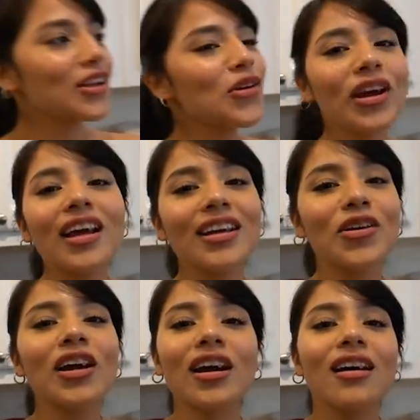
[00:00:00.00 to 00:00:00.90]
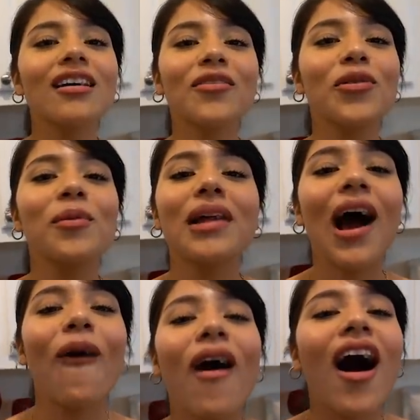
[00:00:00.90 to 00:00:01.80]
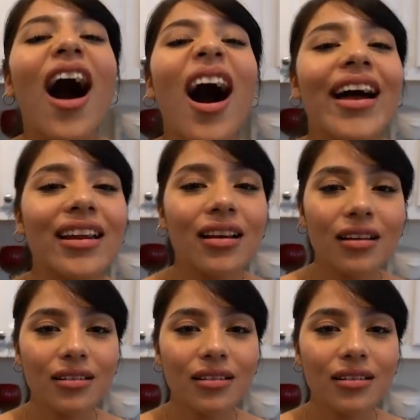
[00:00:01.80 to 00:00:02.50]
You can cook from now on.